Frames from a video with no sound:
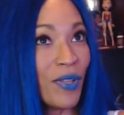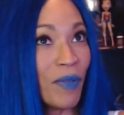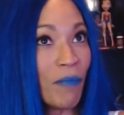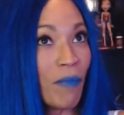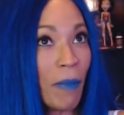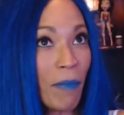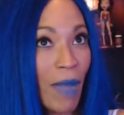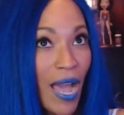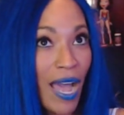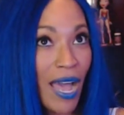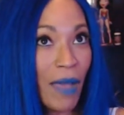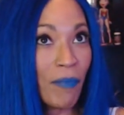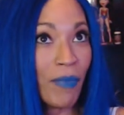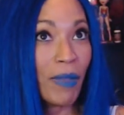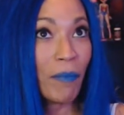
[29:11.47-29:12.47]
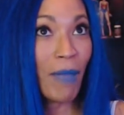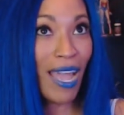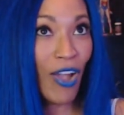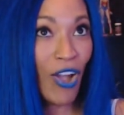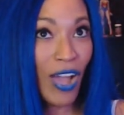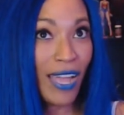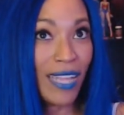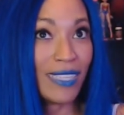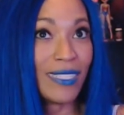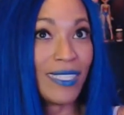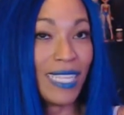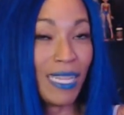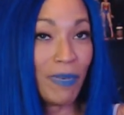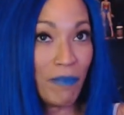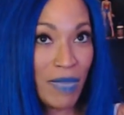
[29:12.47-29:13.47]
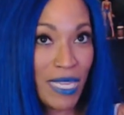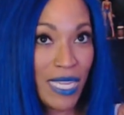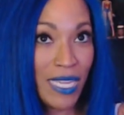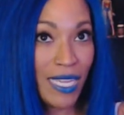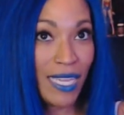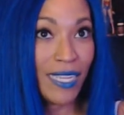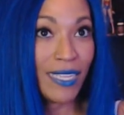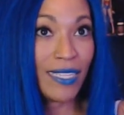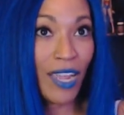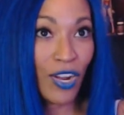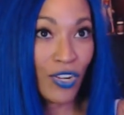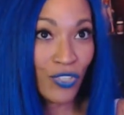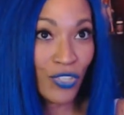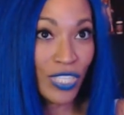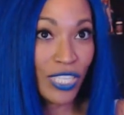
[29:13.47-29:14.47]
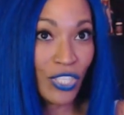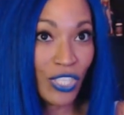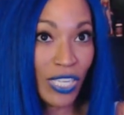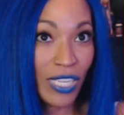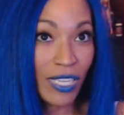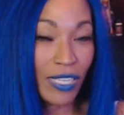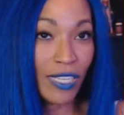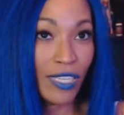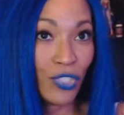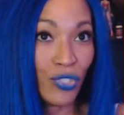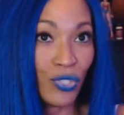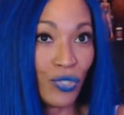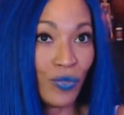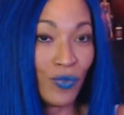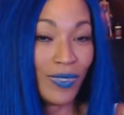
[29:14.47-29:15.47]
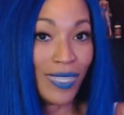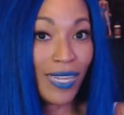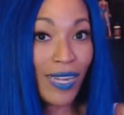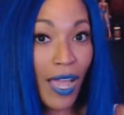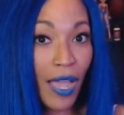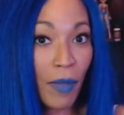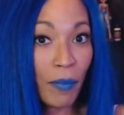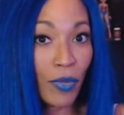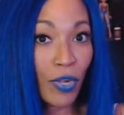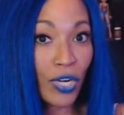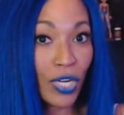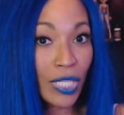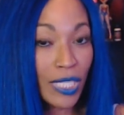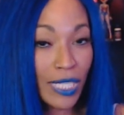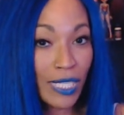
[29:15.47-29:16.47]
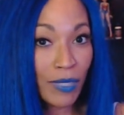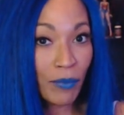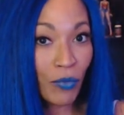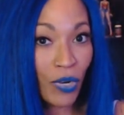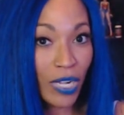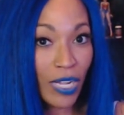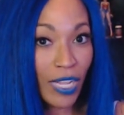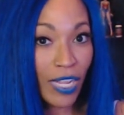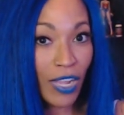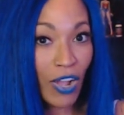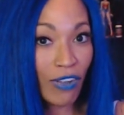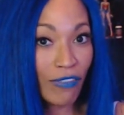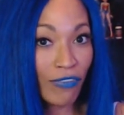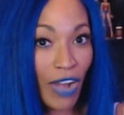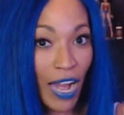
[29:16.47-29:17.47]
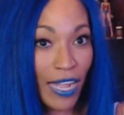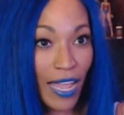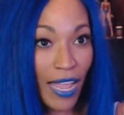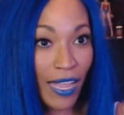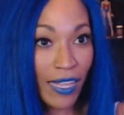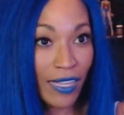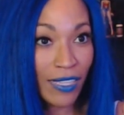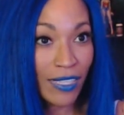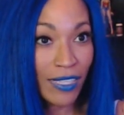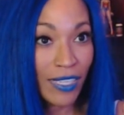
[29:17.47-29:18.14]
my mom, my aunt, and me, it is our tradition to get up early in the morning on Friday.